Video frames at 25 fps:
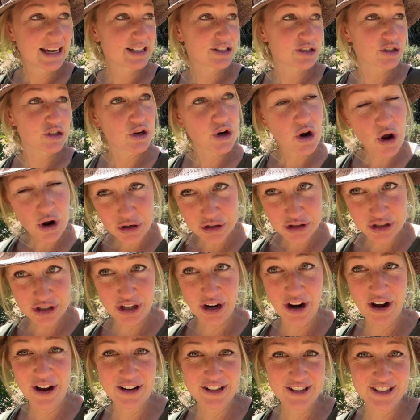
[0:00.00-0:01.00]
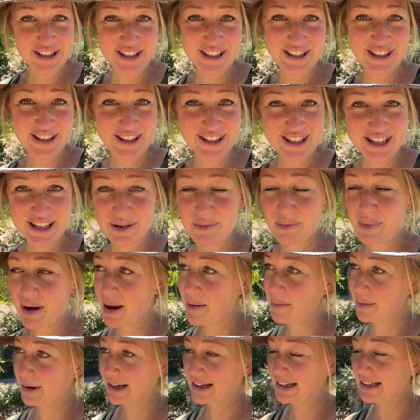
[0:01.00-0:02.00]
It's not John's dodgy
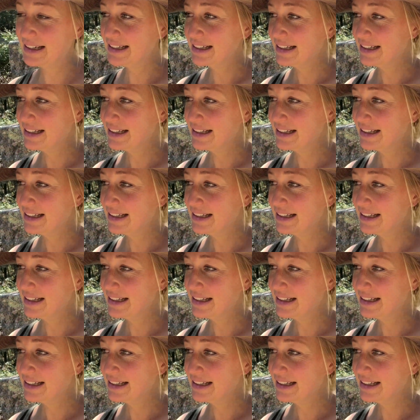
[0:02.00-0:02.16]
plumbing.